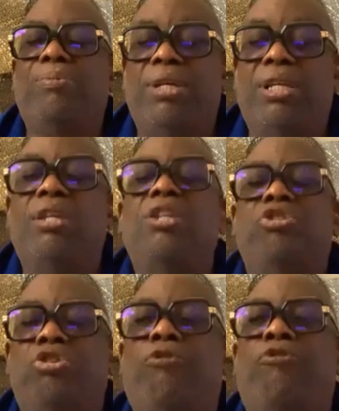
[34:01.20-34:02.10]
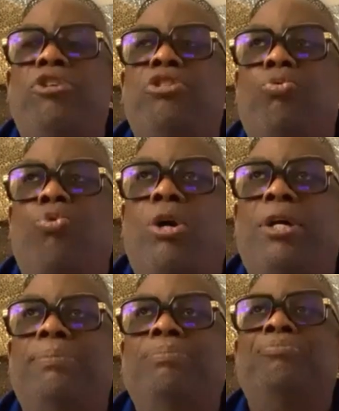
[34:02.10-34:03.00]
but Joe Frazier
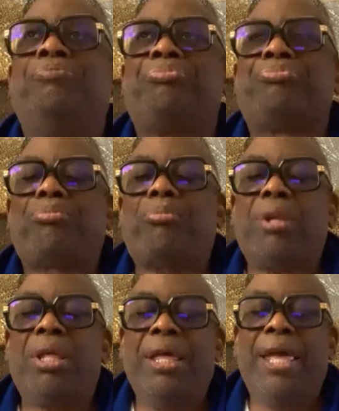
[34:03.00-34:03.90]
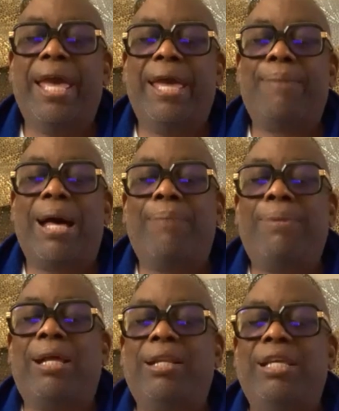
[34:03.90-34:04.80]
won, and
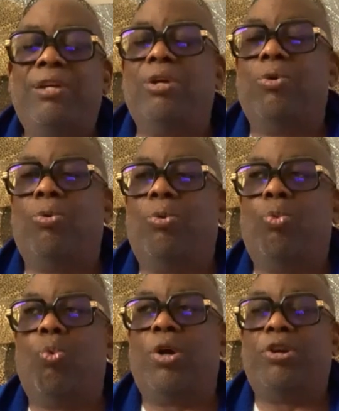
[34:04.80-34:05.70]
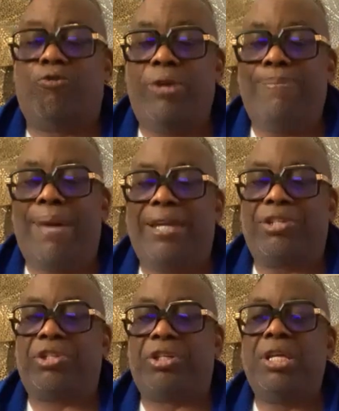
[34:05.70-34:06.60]
Muhammad Ali won the
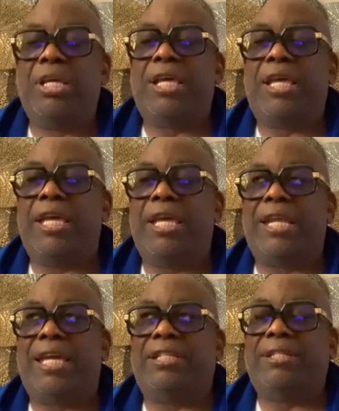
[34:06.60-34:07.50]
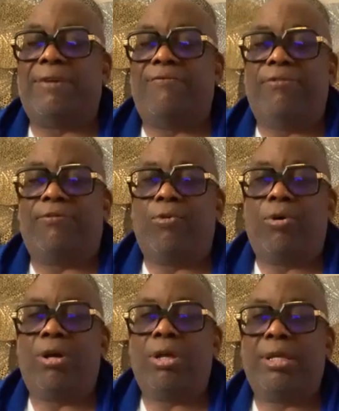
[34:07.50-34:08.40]
rematch in
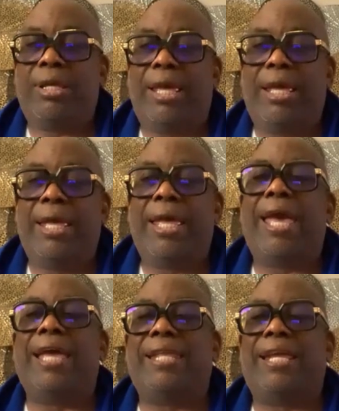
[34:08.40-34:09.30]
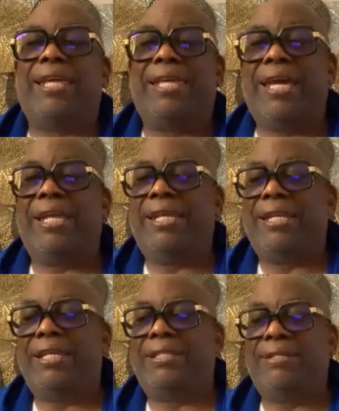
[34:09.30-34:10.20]
1974, and then again
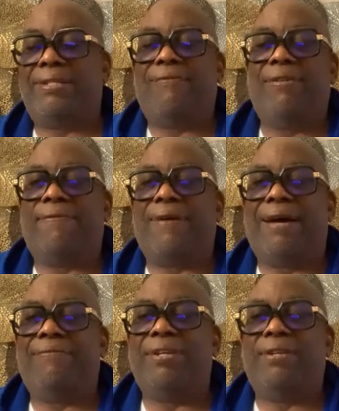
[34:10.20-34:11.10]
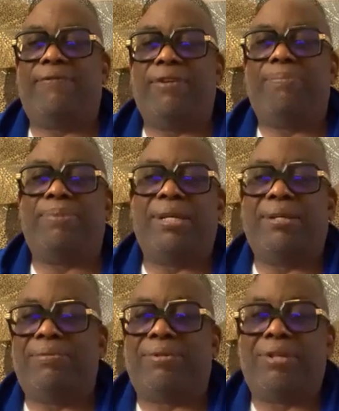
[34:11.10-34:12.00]
in 1975 in the
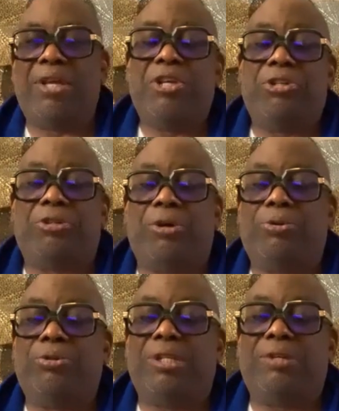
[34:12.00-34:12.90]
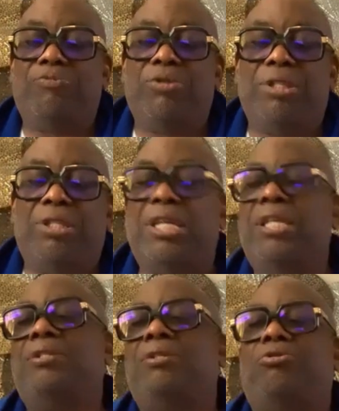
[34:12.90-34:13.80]
Philippines. So
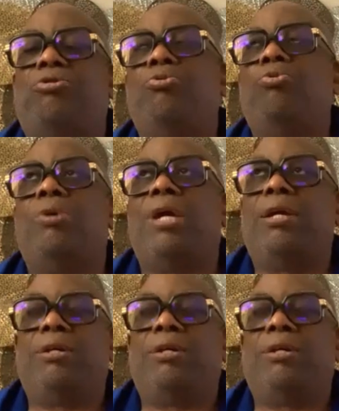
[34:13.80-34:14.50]
these two